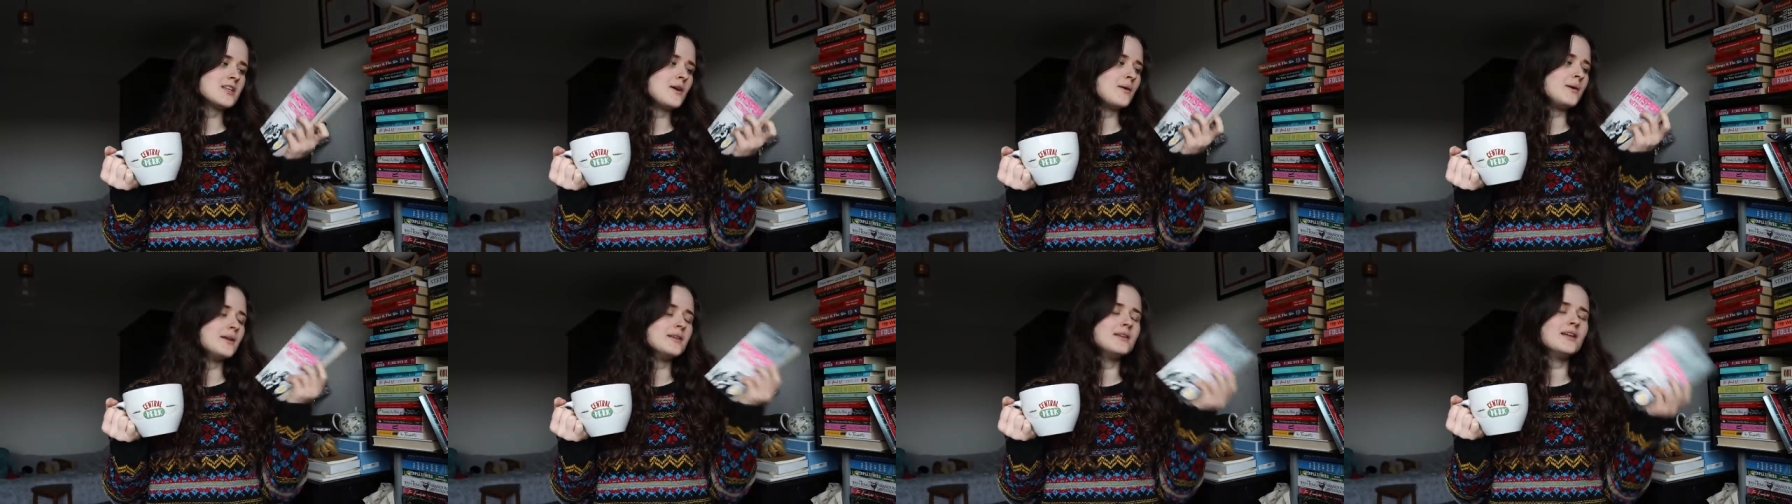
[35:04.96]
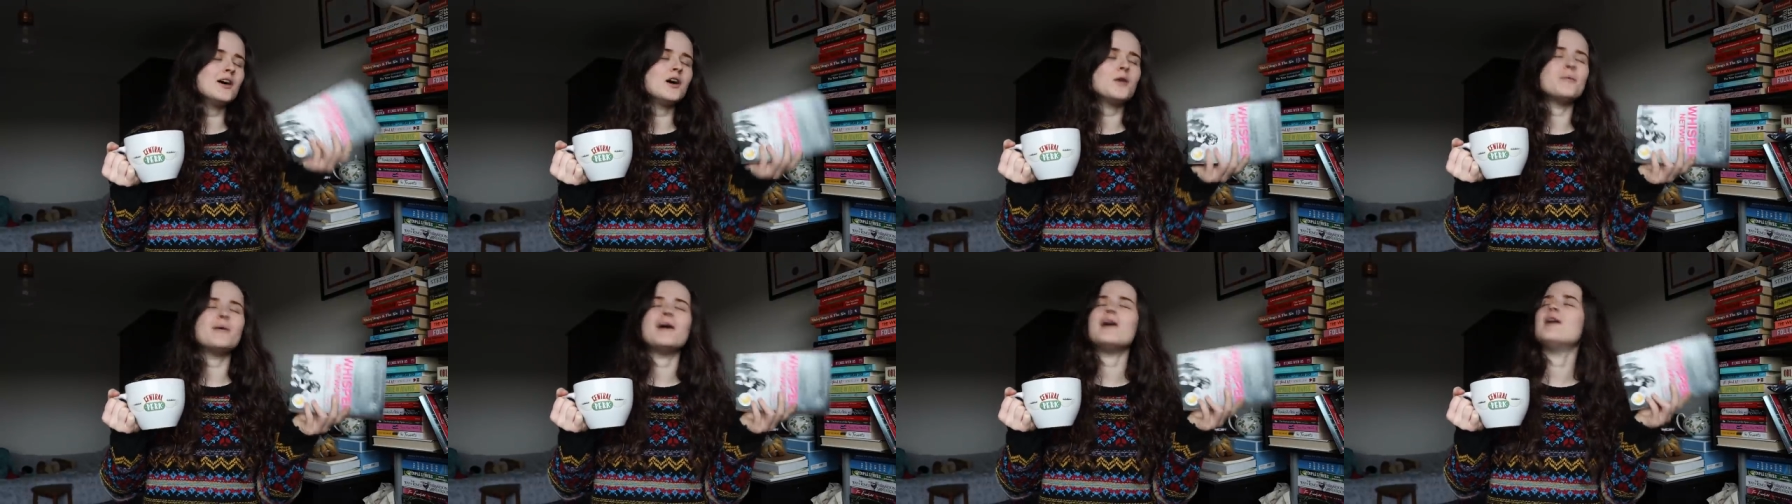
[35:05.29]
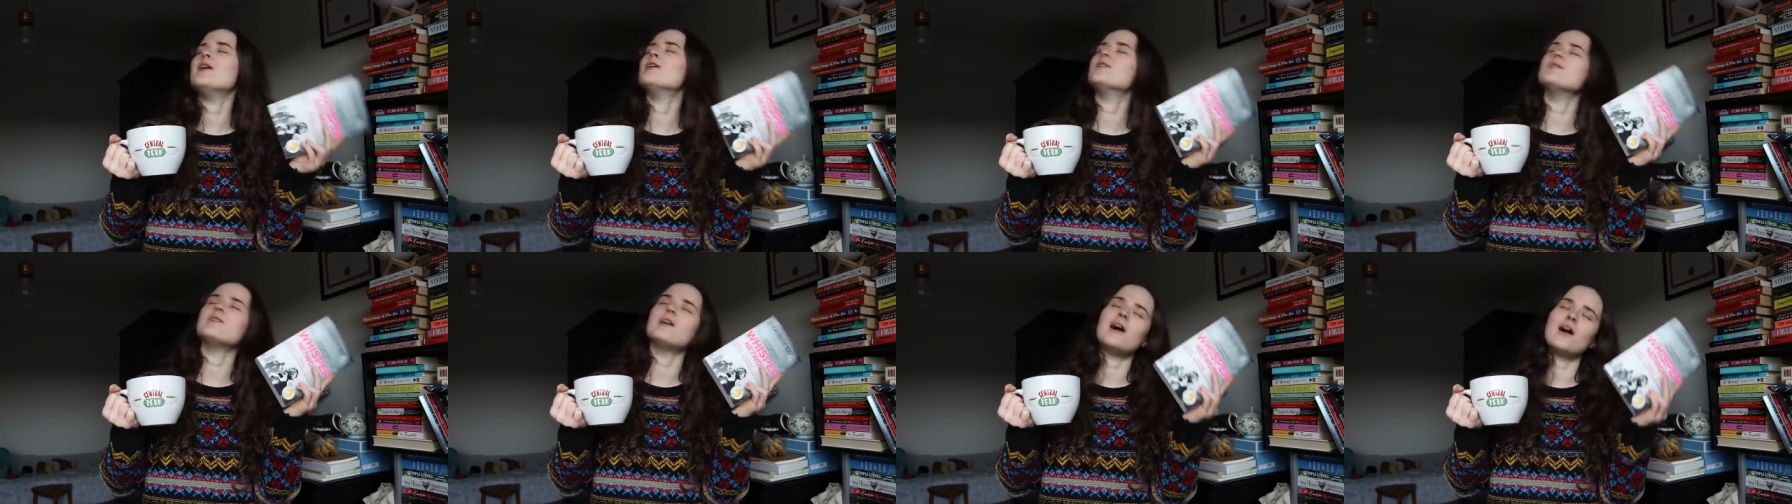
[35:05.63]
so a little bit
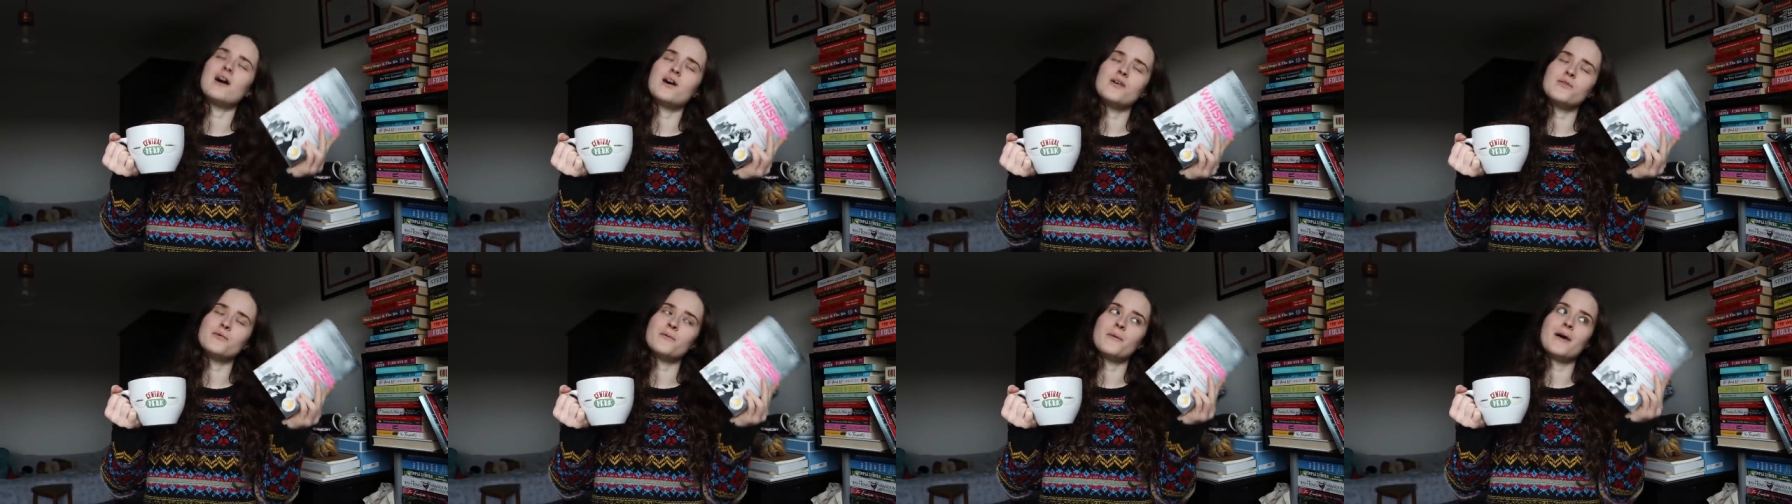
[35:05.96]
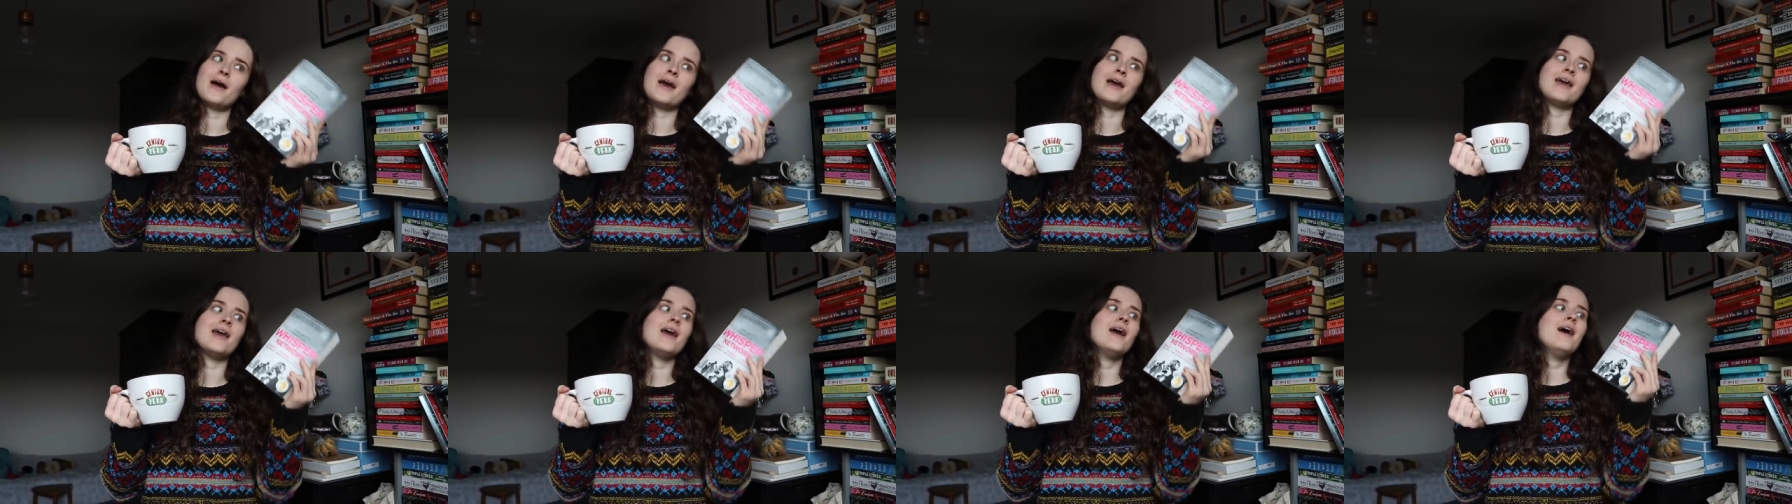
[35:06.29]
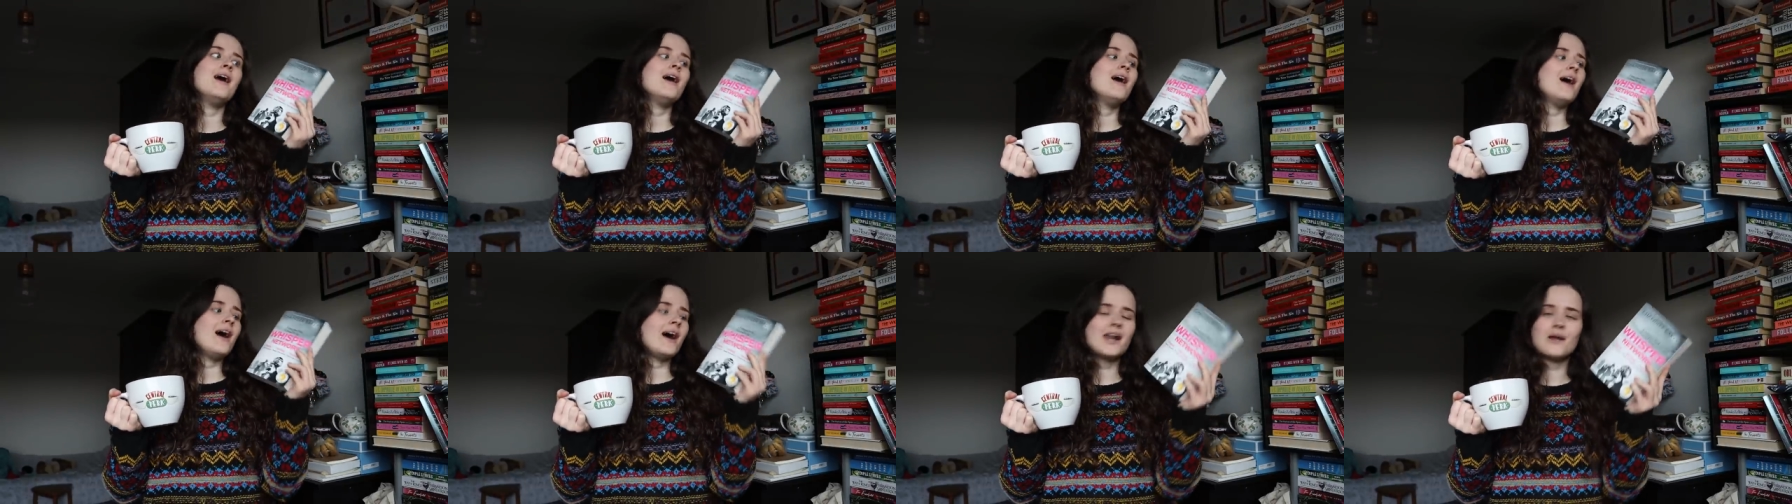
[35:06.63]
over halfway,
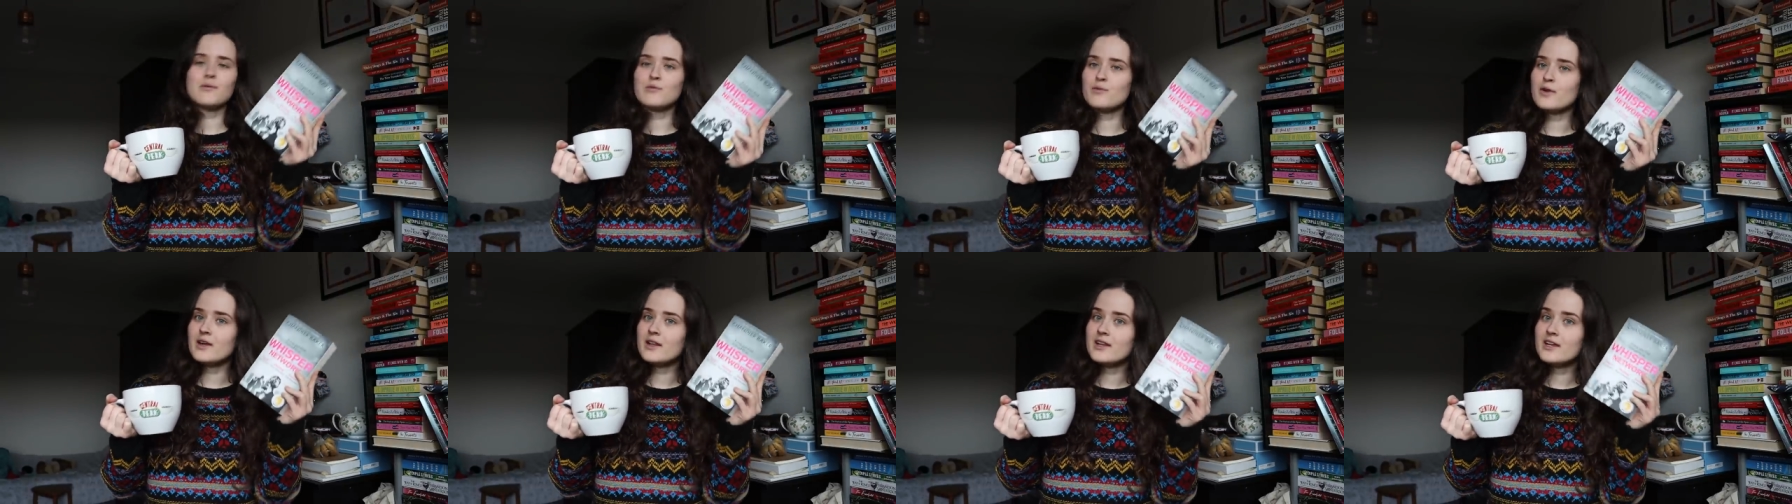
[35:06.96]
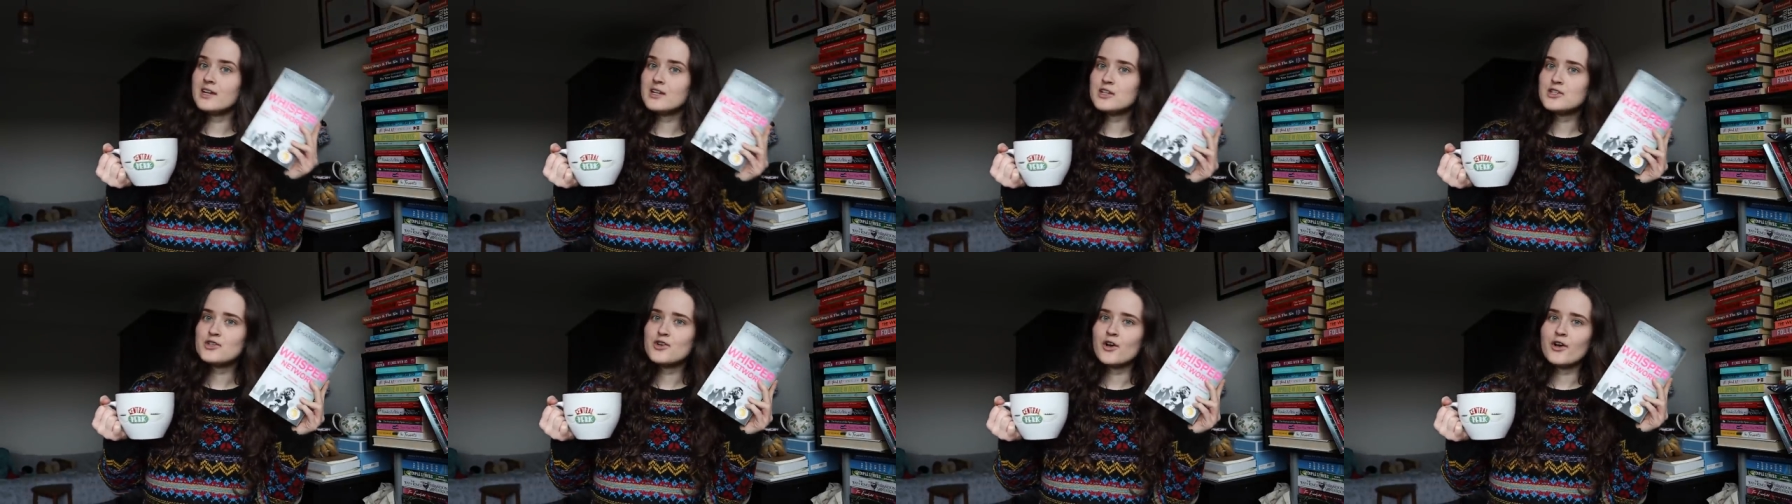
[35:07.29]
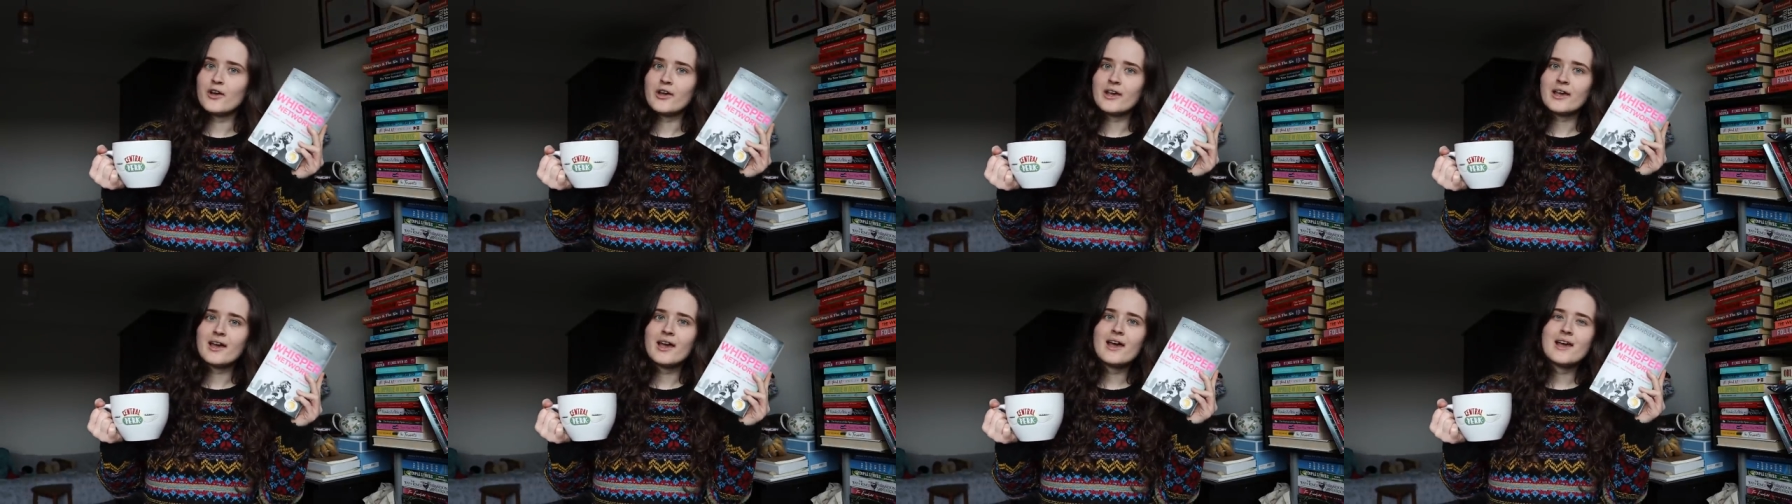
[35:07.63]
and I'm really
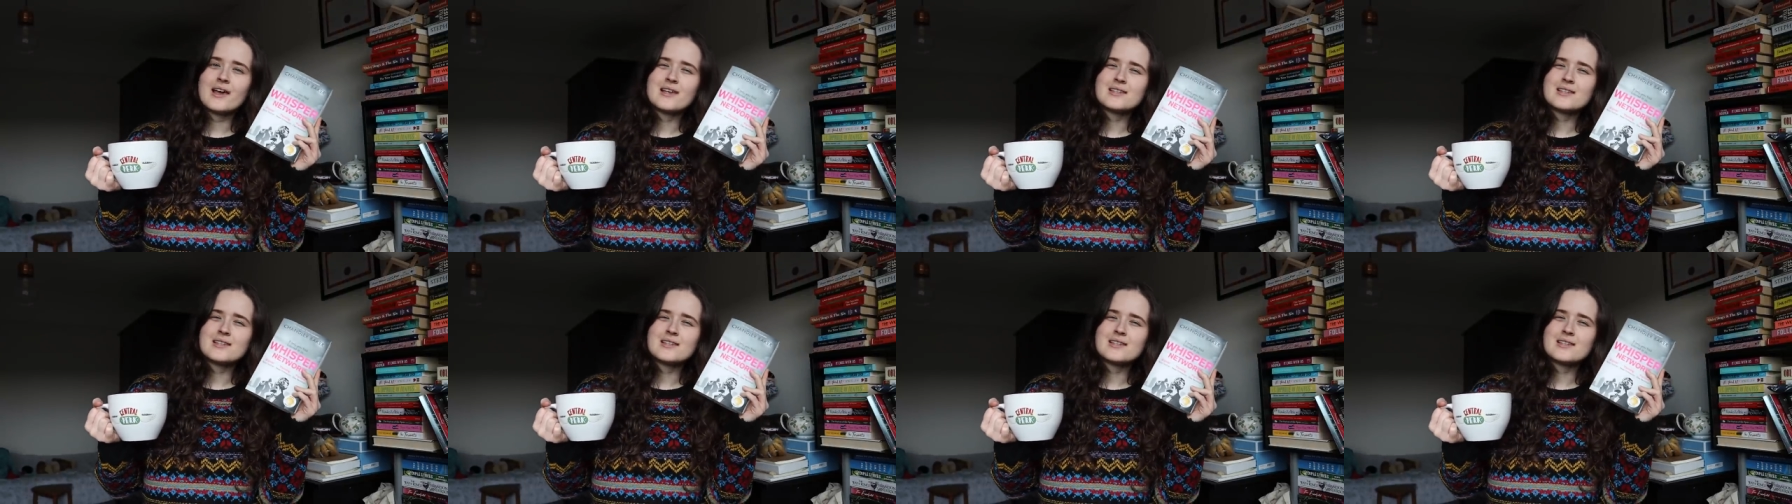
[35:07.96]
enjoying it.